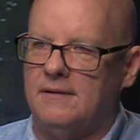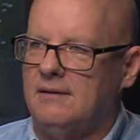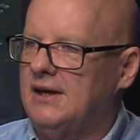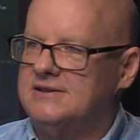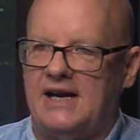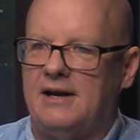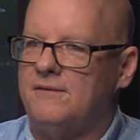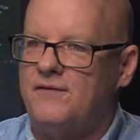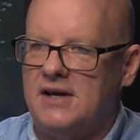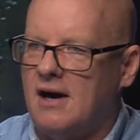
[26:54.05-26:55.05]
executive
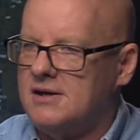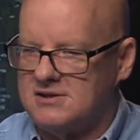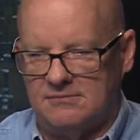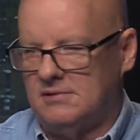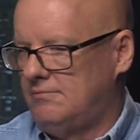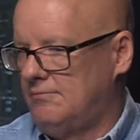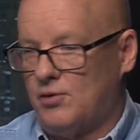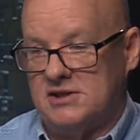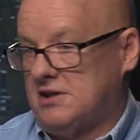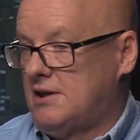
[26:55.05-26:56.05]
fiat, the
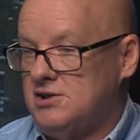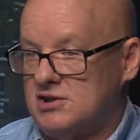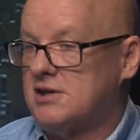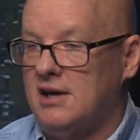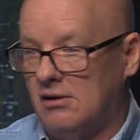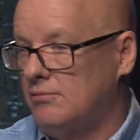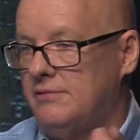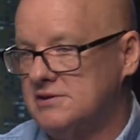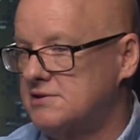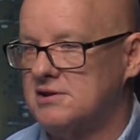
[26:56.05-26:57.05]
president can just say, oh,
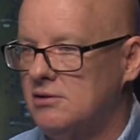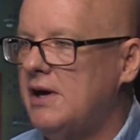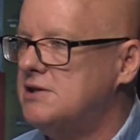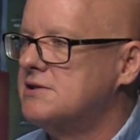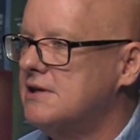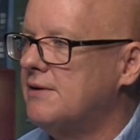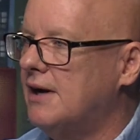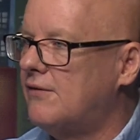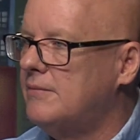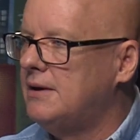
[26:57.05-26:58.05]
this is a new agency of the
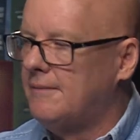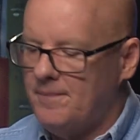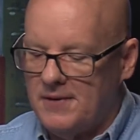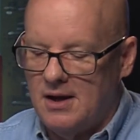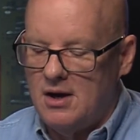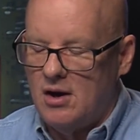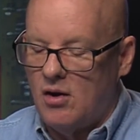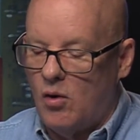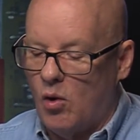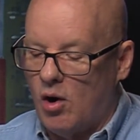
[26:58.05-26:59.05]
government,
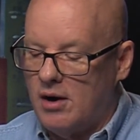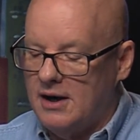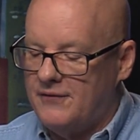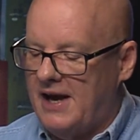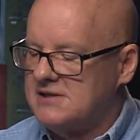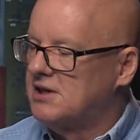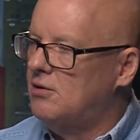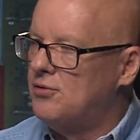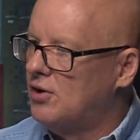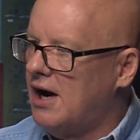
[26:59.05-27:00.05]
or if it has to go
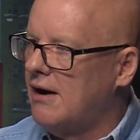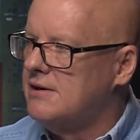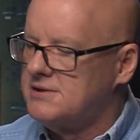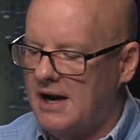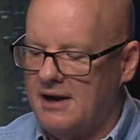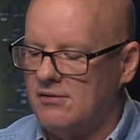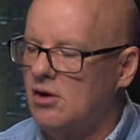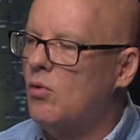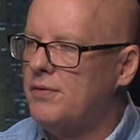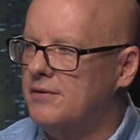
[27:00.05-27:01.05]
through Congress. I don't know
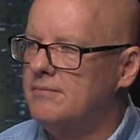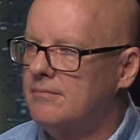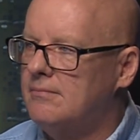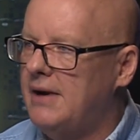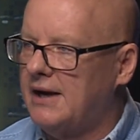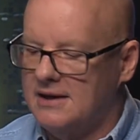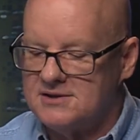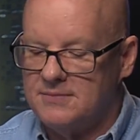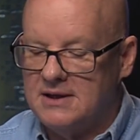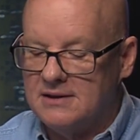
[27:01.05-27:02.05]
what the
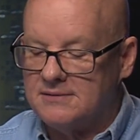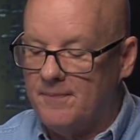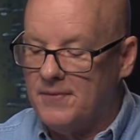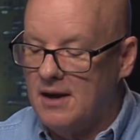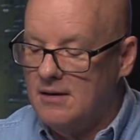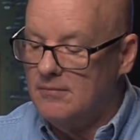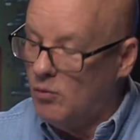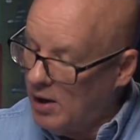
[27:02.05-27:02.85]
mechanism is. But what